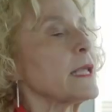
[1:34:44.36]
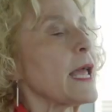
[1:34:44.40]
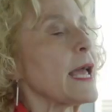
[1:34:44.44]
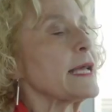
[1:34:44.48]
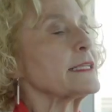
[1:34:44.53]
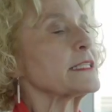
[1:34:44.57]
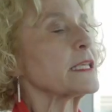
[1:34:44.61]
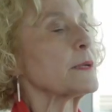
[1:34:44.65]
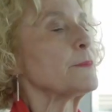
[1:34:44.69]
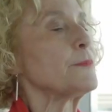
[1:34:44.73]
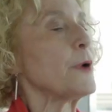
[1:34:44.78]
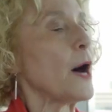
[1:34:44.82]

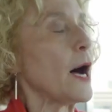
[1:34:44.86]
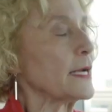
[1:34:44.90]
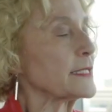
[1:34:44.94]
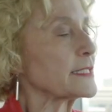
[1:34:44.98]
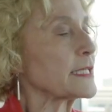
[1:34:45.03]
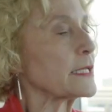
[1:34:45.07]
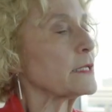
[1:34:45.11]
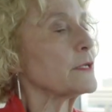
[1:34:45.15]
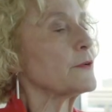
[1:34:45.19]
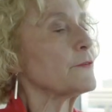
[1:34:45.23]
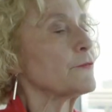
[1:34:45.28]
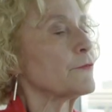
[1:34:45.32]
has a
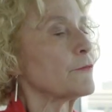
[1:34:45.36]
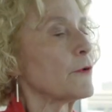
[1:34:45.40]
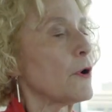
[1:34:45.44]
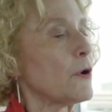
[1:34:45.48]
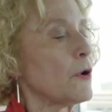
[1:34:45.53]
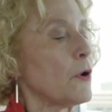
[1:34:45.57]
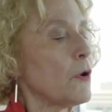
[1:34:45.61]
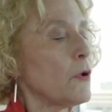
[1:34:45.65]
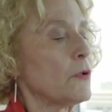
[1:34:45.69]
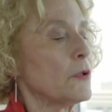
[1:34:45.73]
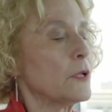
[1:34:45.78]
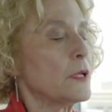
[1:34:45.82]
positive
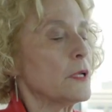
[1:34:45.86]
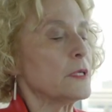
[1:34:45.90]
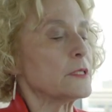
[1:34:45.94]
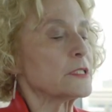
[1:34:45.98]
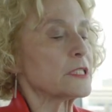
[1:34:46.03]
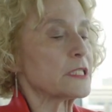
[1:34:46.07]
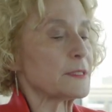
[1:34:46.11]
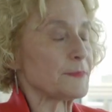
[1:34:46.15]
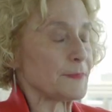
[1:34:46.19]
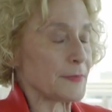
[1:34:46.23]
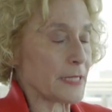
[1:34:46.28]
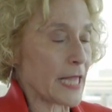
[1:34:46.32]
role
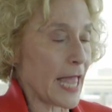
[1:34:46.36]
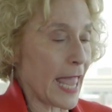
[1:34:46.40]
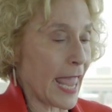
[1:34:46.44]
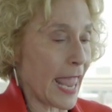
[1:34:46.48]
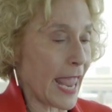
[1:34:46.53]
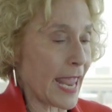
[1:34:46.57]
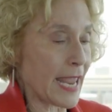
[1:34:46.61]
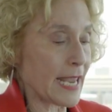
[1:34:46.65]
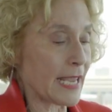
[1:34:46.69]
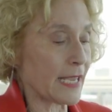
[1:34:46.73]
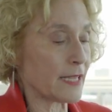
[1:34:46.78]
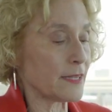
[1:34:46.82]
to
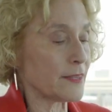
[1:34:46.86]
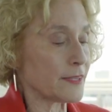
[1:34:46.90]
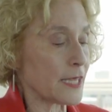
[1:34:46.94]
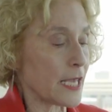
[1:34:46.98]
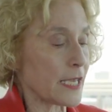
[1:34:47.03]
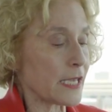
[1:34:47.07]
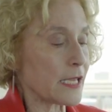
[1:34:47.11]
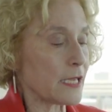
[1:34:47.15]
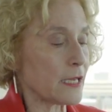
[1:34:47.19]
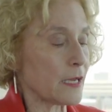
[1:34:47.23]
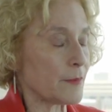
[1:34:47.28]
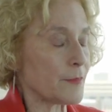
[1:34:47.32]
play in
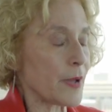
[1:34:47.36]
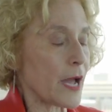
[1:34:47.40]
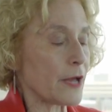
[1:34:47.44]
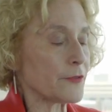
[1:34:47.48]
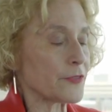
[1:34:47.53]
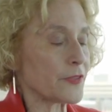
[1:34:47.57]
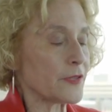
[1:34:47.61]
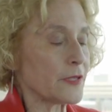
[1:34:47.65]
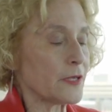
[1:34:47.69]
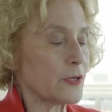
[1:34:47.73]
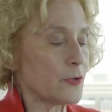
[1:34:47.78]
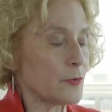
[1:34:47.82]
thinking
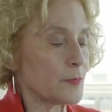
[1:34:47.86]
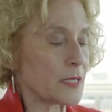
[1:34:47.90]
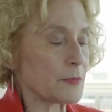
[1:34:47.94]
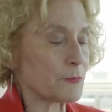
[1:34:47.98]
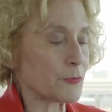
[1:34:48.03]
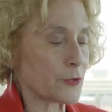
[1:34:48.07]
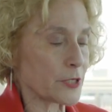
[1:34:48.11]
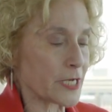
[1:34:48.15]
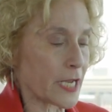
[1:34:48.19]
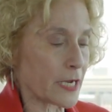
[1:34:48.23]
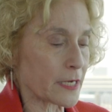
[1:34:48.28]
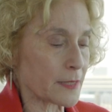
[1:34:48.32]
about the human
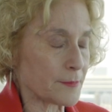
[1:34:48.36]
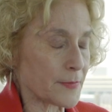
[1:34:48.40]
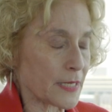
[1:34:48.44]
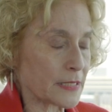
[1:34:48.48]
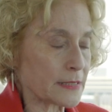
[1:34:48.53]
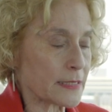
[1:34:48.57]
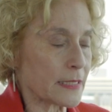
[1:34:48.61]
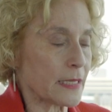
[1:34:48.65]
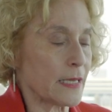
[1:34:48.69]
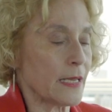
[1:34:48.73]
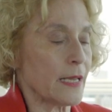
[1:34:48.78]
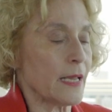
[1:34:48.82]

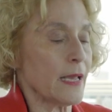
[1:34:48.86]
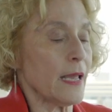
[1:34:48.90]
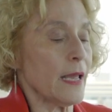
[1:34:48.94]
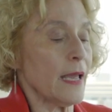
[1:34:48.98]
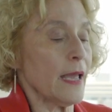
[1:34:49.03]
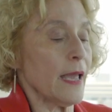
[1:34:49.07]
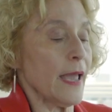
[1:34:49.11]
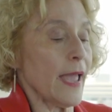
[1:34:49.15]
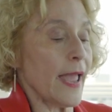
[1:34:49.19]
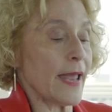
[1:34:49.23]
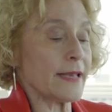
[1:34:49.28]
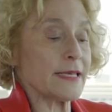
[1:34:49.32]
predicament.
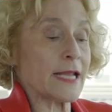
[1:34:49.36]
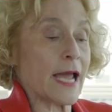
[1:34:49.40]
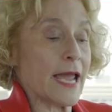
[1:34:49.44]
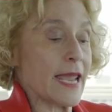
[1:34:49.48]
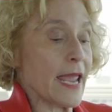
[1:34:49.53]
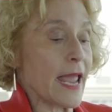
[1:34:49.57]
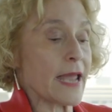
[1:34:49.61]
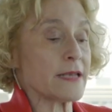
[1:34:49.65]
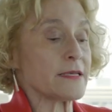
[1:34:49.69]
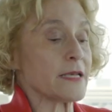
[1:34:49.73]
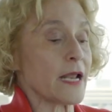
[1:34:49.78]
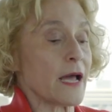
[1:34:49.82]
And I
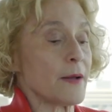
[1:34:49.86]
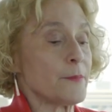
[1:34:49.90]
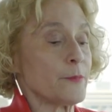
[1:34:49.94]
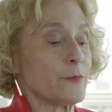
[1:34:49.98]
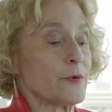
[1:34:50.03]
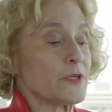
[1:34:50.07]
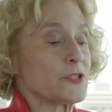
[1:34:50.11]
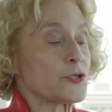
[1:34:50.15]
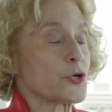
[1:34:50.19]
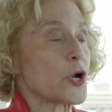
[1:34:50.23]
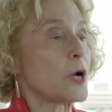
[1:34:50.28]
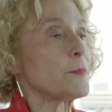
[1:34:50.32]
end up
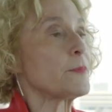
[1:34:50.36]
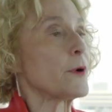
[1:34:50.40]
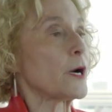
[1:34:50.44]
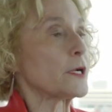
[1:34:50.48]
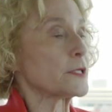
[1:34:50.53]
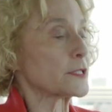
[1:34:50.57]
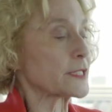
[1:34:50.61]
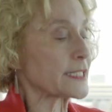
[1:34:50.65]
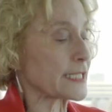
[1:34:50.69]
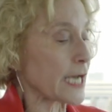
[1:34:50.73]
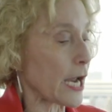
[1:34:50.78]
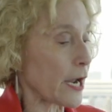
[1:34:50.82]
with
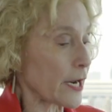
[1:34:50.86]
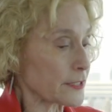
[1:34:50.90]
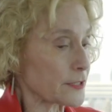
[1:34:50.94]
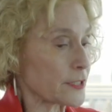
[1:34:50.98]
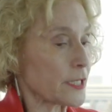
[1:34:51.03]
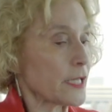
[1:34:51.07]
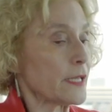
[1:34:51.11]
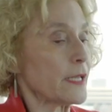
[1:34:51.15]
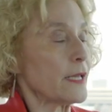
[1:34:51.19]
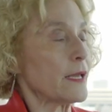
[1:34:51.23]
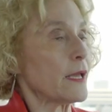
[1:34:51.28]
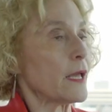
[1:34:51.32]
Jean-Paul
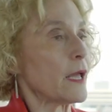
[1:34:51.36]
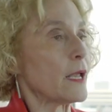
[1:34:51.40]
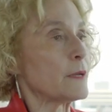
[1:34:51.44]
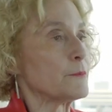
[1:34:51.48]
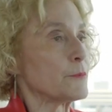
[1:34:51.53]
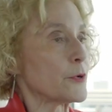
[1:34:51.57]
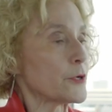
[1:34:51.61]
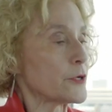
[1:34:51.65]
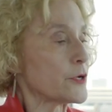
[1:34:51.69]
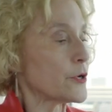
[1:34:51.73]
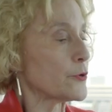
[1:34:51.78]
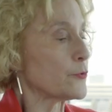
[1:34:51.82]
Sartre
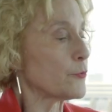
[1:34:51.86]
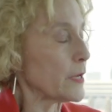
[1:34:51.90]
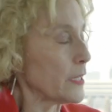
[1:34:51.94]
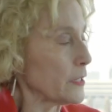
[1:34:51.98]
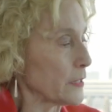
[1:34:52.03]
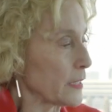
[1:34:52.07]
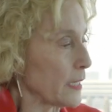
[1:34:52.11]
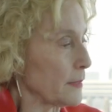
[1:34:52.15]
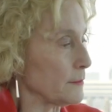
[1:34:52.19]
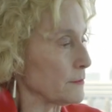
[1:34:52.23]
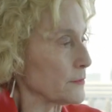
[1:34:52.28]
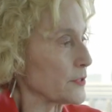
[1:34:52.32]
and Bernard
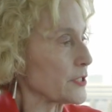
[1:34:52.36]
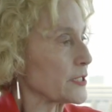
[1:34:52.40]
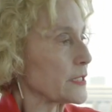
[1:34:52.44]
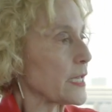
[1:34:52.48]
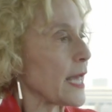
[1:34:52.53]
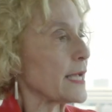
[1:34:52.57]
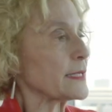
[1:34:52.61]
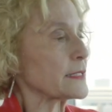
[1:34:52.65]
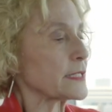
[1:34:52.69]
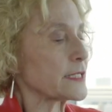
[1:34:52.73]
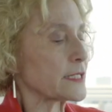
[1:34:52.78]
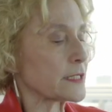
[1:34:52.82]
Williams.
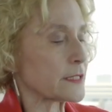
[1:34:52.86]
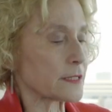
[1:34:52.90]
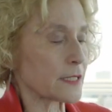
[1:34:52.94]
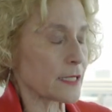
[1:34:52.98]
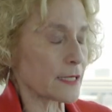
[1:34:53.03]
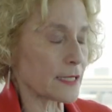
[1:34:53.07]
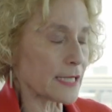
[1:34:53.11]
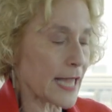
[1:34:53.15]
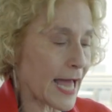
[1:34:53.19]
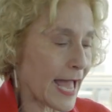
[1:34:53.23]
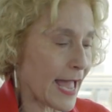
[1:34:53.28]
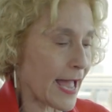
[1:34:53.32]
That's
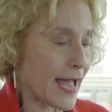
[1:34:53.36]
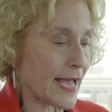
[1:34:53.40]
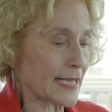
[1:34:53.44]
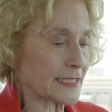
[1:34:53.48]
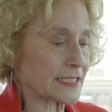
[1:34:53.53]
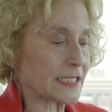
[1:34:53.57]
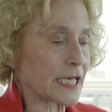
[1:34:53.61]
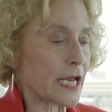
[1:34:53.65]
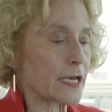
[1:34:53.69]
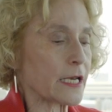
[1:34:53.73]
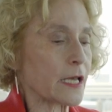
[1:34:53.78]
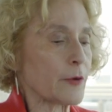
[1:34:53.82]
the
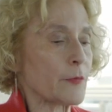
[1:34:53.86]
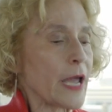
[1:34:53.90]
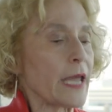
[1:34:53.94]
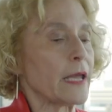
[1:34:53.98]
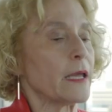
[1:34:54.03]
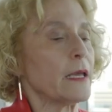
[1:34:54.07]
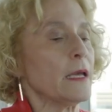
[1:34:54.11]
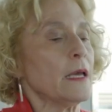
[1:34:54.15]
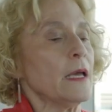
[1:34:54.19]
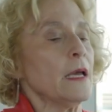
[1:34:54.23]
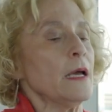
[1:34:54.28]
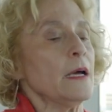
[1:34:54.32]
class
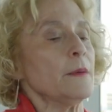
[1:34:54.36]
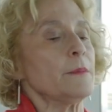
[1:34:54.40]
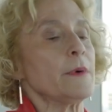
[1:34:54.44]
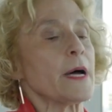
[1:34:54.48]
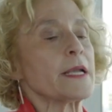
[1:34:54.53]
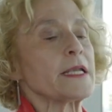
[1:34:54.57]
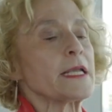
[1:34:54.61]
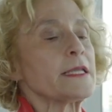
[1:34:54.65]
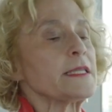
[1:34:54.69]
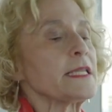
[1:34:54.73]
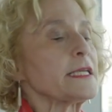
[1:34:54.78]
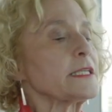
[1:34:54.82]
anyway.
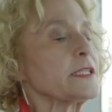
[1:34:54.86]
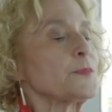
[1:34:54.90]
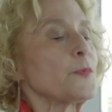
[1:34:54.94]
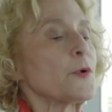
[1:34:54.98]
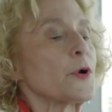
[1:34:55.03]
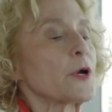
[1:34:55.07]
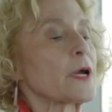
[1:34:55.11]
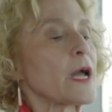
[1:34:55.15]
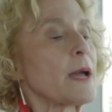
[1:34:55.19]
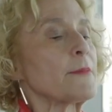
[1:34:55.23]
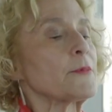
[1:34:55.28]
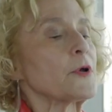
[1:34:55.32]
But in this
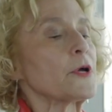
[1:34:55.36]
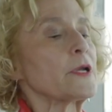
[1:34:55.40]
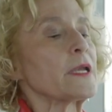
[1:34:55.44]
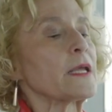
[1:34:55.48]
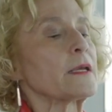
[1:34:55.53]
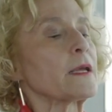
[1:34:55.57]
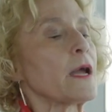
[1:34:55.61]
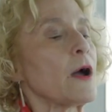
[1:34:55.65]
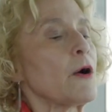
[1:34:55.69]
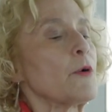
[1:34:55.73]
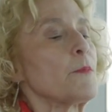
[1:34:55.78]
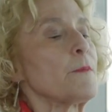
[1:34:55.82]
book, I'm going to
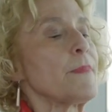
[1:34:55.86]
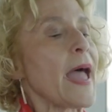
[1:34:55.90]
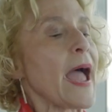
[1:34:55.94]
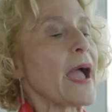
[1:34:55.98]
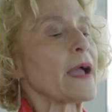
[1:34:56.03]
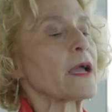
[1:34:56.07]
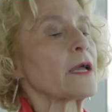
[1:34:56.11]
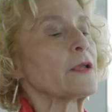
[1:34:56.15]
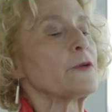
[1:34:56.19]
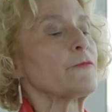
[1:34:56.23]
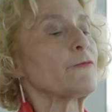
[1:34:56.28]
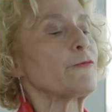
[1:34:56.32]
go
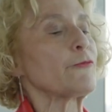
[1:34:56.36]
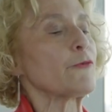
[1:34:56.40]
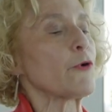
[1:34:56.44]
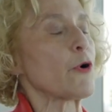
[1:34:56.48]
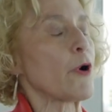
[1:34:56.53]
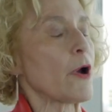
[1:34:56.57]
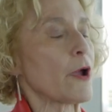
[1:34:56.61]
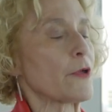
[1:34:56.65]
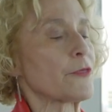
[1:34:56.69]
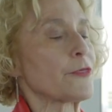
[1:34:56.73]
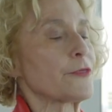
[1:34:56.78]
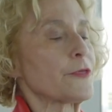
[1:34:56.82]
back and
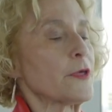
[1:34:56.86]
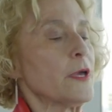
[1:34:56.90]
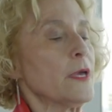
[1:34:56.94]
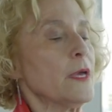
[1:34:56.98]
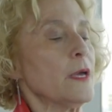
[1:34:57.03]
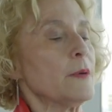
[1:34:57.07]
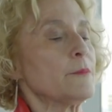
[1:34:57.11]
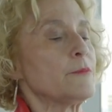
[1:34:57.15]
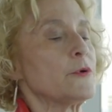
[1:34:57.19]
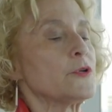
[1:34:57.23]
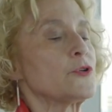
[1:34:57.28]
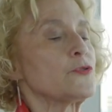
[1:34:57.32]
forth
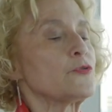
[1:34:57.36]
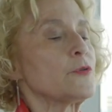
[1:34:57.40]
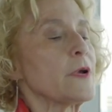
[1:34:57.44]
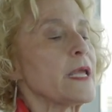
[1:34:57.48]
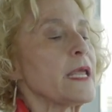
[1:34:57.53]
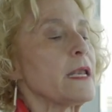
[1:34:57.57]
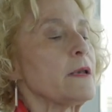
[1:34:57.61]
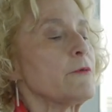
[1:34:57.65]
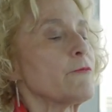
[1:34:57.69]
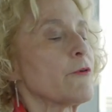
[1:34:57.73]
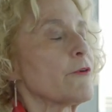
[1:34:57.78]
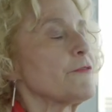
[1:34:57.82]

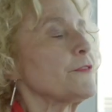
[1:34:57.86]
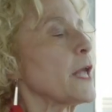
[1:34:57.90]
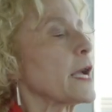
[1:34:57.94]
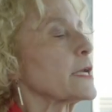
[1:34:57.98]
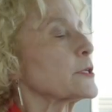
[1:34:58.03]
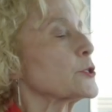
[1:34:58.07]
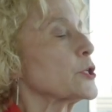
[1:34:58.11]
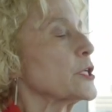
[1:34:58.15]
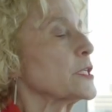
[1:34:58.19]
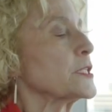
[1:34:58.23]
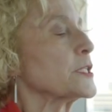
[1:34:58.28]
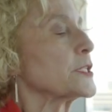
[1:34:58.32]
between
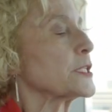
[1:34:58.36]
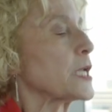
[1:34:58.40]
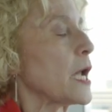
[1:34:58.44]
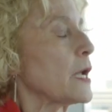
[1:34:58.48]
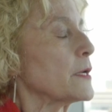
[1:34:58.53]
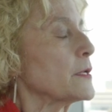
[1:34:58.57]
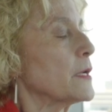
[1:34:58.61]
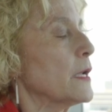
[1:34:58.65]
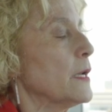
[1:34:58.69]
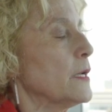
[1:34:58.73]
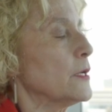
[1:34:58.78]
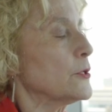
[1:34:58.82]
reflections
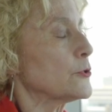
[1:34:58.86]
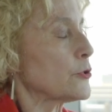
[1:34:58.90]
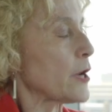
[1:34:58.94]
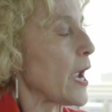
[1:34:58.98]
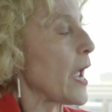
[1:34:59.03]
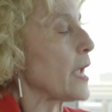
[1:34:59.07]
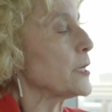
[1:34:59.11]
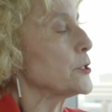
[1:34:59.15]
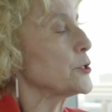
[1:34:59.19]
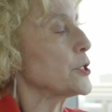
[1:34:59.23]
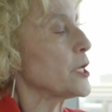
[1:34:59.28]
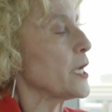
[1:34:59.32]
on
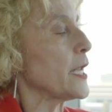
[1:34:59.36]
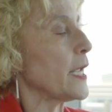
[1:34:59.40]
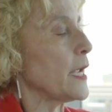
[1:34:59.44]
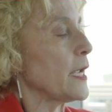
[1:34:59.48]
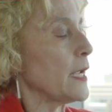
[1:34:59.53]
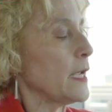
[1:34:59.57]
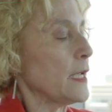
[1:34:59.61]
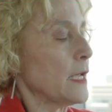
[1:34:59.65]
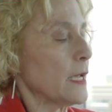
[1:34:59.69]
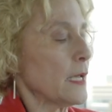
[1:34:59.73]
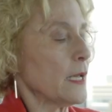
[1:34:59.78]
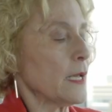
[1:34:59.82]

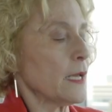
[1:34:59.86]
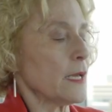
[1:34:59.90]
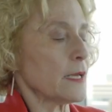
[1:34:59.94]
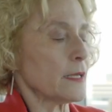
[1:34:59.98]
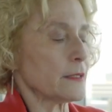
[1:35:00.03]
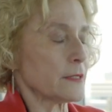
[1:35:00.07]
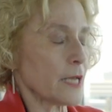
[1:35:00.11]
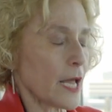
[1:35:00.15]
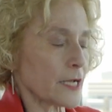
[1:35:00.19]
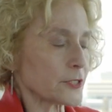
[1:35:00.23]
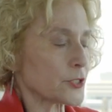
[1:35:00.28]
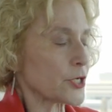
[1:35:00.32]
tragedy,
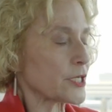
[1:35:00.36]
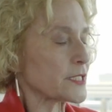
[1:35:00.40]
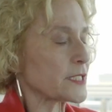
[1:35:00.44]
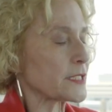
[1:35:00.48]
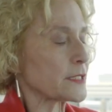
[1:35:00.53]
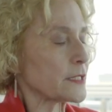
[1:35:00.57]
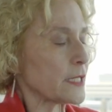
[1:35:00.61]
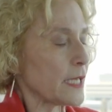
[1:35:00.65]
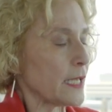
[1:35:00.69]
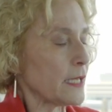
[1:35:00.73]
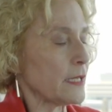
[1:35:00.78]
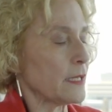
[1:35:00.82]
not
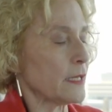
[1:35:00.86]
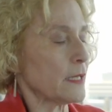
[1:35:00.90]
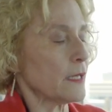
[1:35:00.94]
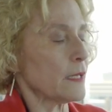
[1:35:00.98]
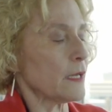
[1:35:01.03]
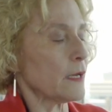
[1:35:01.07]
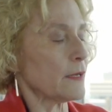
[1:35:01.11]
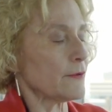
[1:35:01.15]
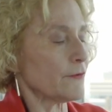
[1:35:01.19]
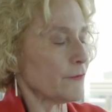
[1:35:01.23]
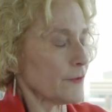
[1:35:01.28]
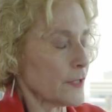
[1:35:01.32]
just the
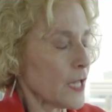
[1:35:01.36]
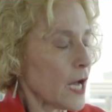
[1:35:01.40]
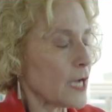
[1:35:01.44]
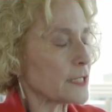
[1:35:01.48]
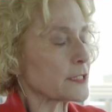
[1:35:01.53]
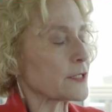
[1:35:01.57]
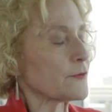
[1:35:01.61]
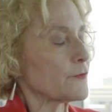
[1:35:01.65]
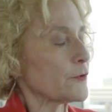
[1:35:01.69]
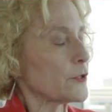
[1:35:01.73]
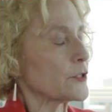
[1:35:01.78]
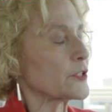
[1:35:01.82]

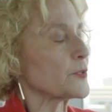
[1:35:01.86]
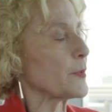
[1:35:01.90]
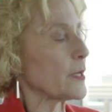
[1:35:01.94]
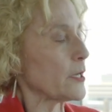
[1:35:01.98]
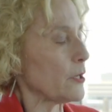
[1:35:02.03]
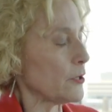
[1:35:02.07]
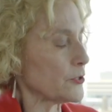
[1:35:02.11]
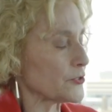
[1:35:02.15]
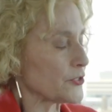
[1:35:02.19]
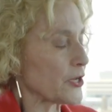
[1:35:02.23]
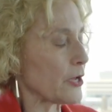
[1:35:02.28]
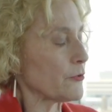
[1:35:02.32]
philosophers, but
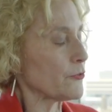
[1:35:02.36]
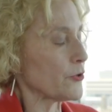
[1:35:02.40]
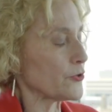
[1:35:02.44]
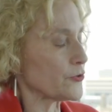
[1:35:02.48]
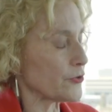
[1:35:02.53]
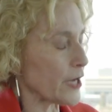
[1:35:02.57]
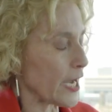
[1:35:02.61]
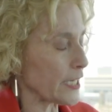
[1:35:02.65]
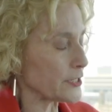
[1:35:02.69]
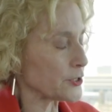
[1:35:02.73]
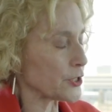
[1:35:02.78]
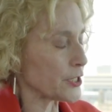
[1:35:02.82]
also the
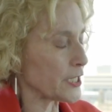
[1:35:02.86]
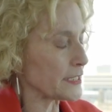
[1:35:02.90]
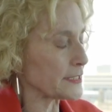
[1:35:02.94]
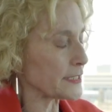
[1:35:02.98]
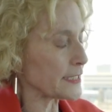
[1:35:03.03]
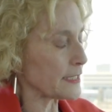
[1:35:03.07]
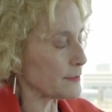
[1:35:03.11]
tragedies